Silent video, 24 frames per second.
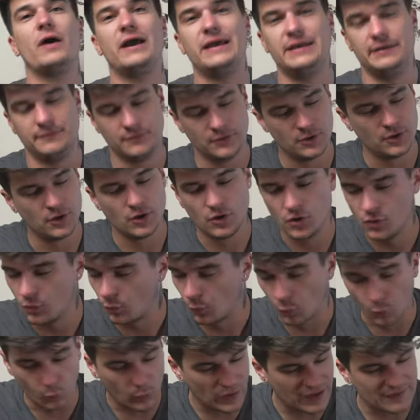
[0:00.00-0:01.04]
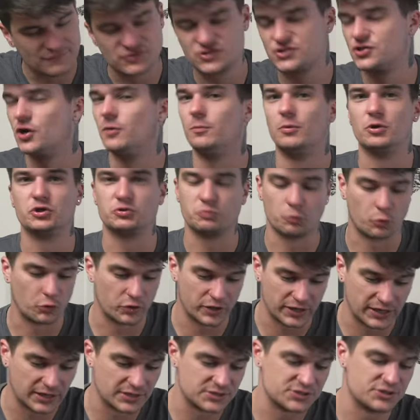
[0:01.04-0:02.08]
wait, we have so much more
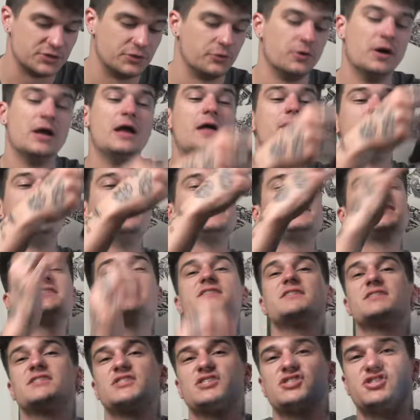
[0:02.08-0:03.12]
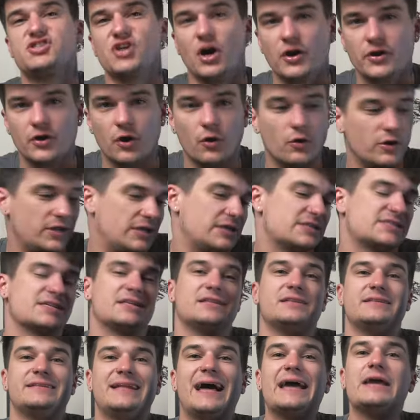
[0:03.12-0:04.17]
to get to. This is the Sun Hoodie. It's a
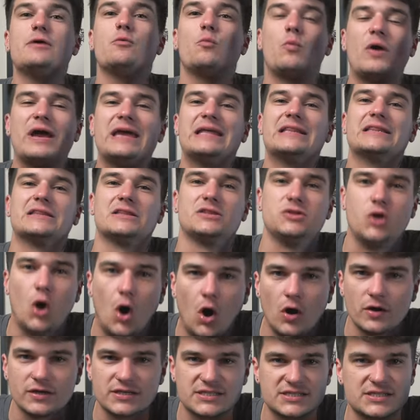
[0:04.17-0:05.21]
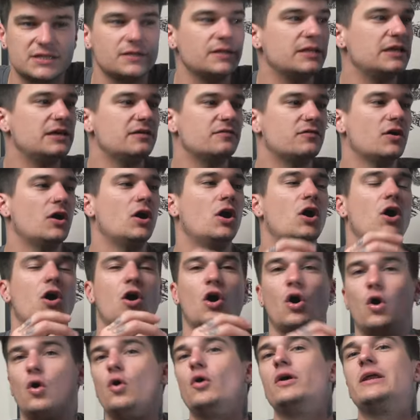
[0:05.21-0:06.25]
lightweight, long sleeve
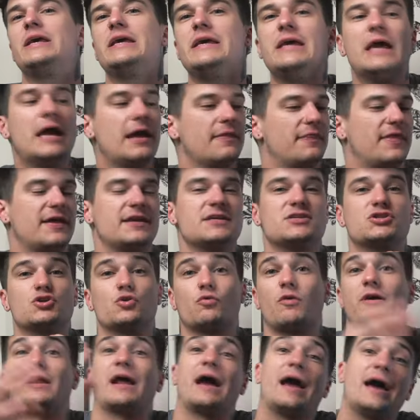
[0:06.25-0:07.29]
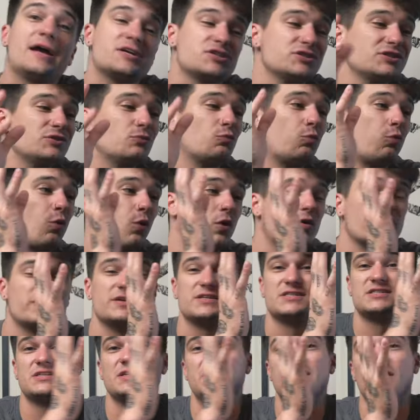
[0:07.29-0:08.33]
hoodie that is great. I actually wore
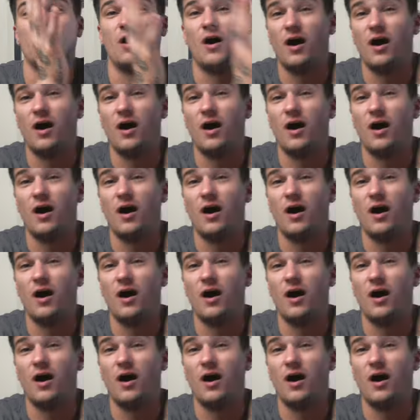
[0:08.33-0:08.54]
this to the